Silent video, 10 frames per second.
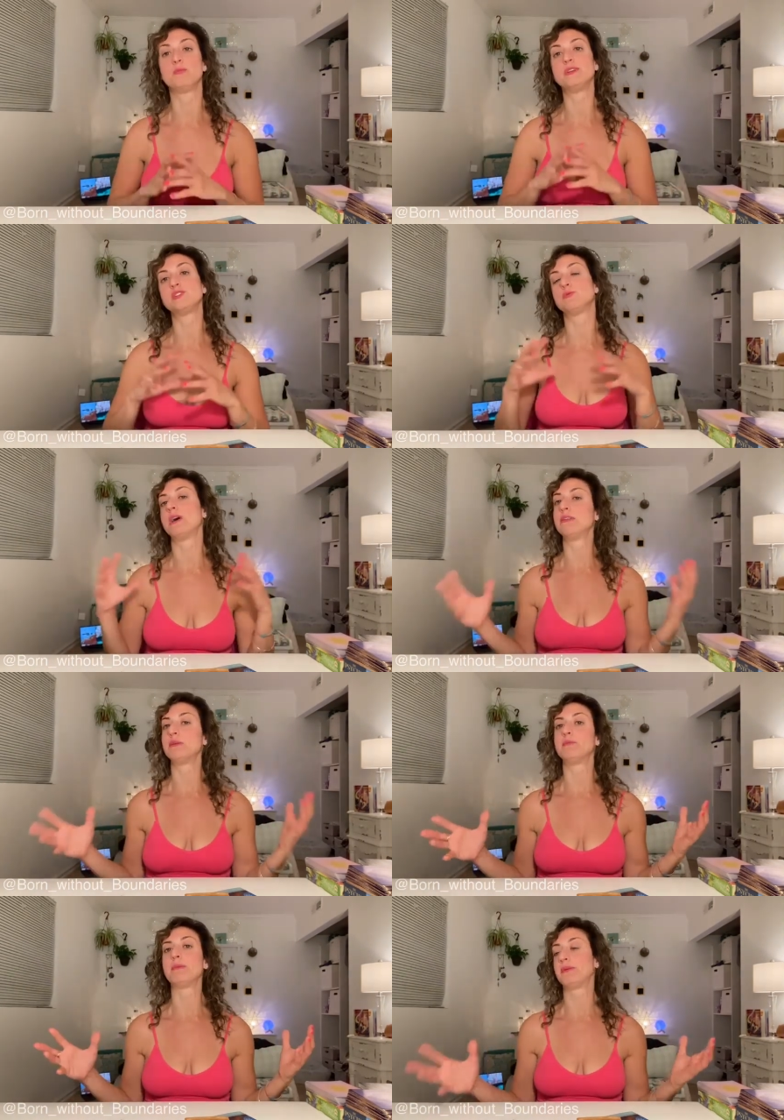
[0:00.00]
or be
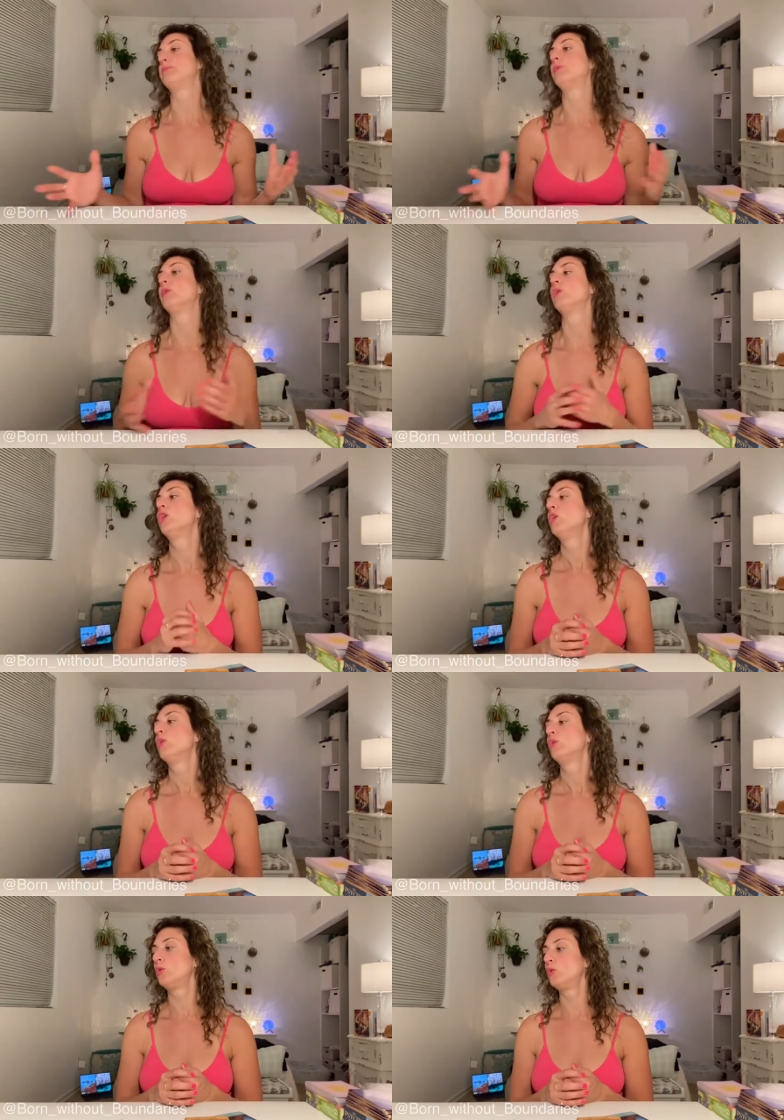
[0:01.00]
surrounded by people
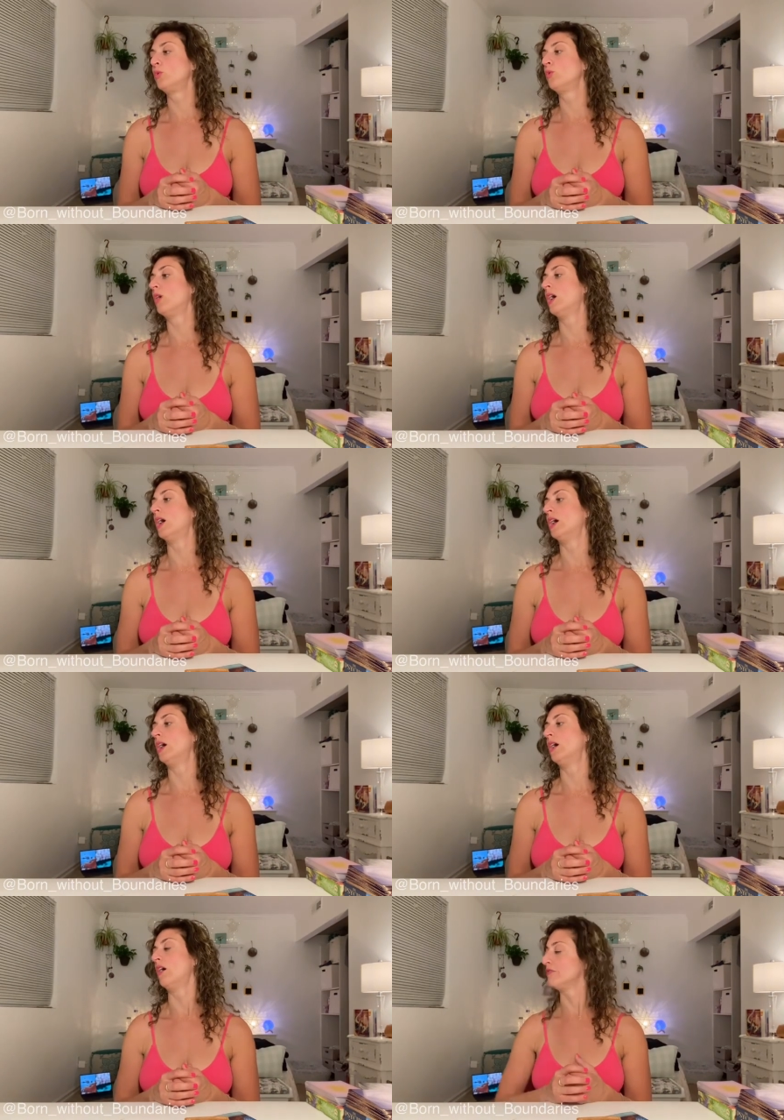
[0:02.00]
who
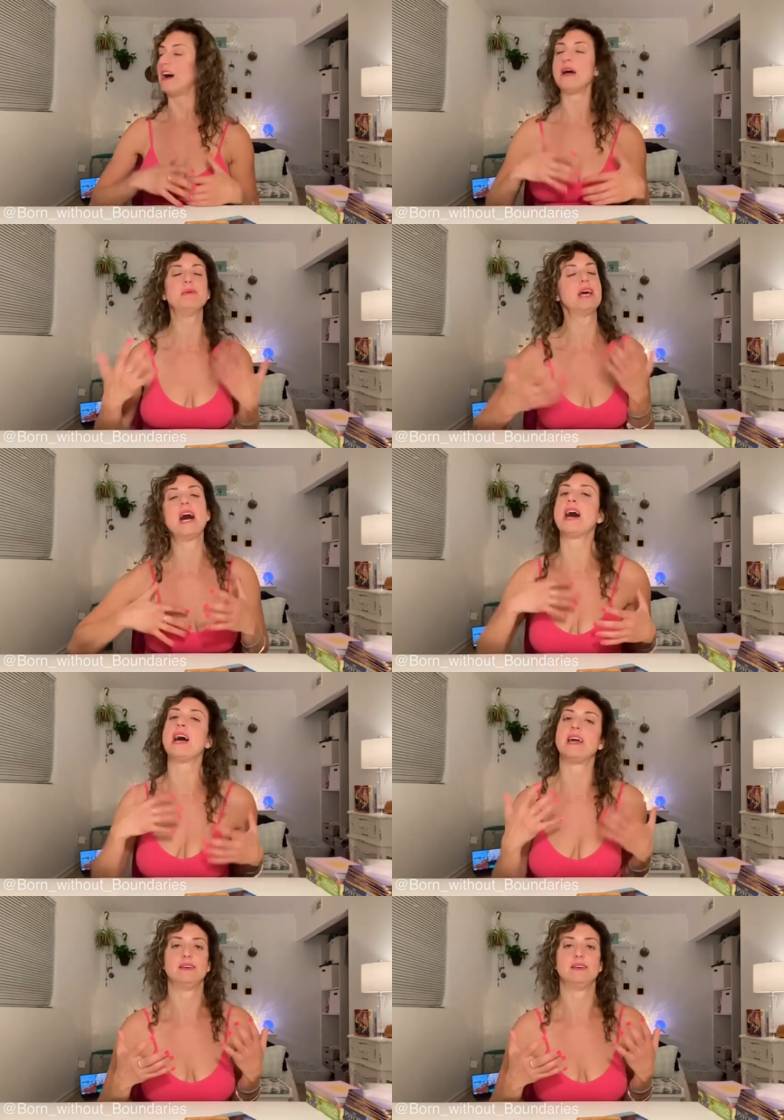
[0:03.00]
uh, are vibing high,